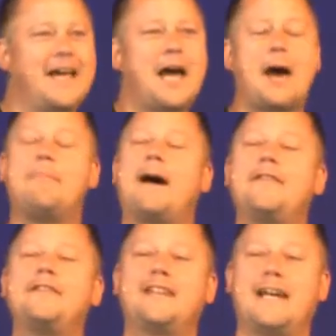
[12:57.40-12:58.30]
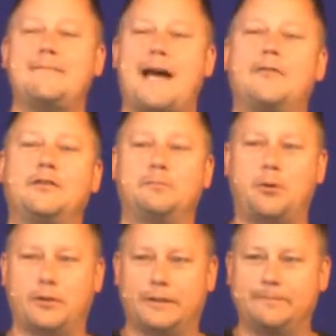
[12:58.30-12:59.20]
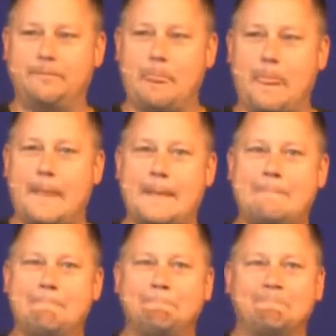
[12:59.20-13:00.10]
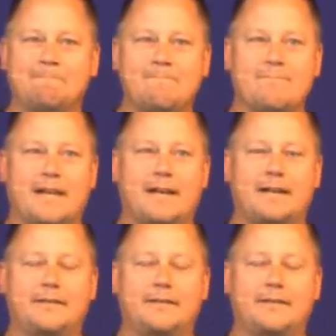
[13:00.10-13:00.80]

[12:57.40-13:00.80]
about the time I was born, uh,